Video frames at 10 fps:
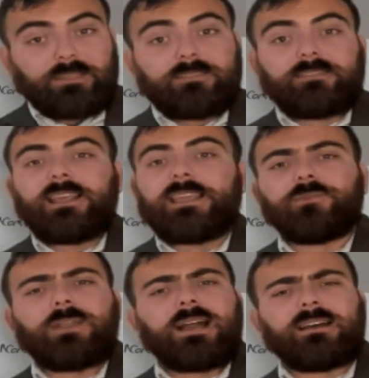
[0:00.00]
let's say you
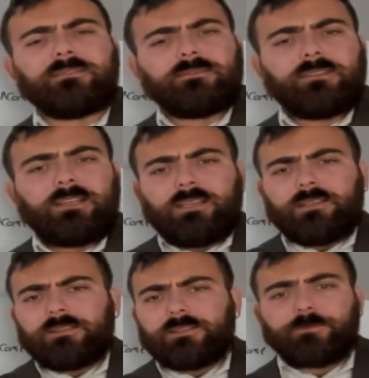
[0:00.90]
got
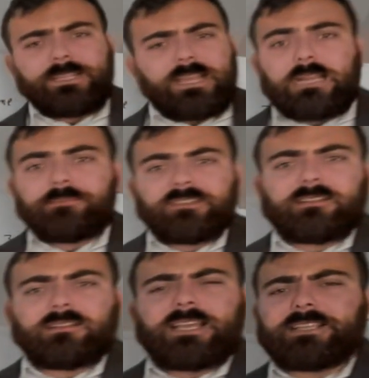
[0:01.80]
3 items in
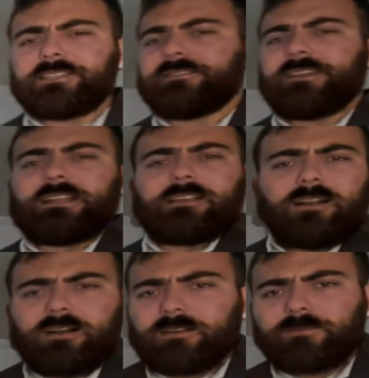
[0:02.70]
collections. You had a
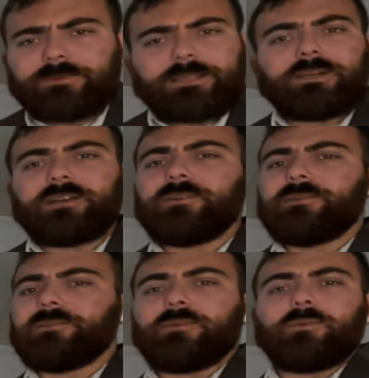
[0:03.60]
car
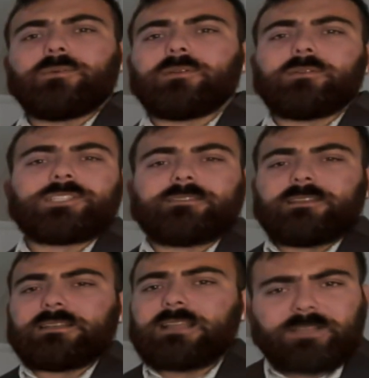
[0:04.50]
repoed or just a
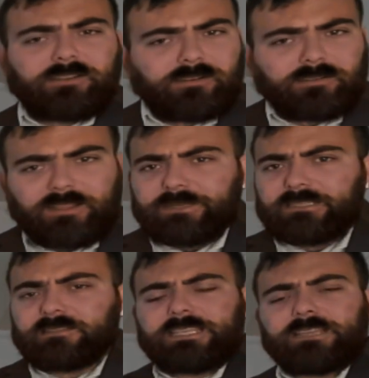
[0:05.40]
debit card that went
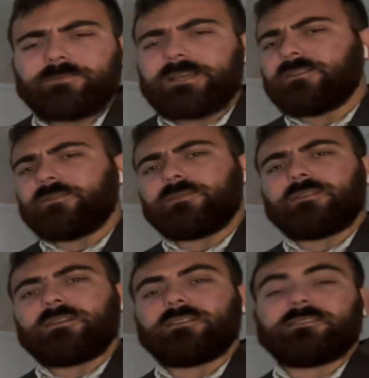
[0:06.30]
delinquent or
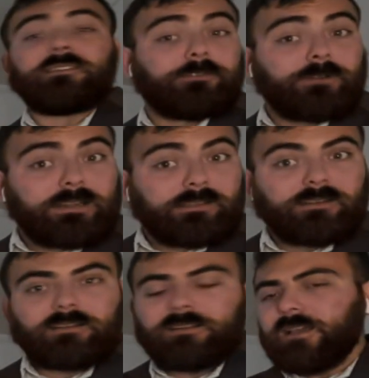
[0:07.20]
credit
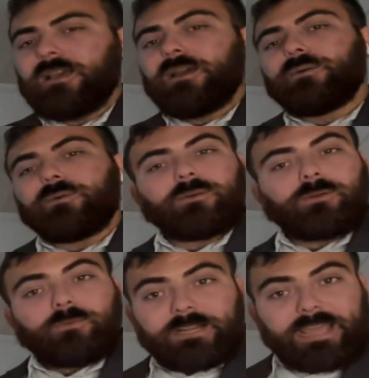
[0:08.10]
card or
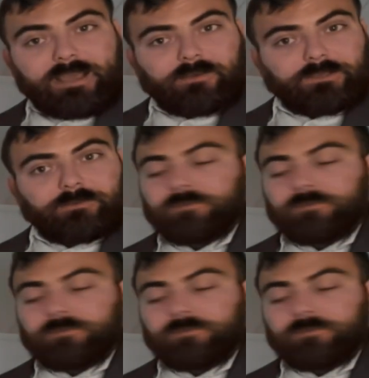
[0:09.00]
what have you.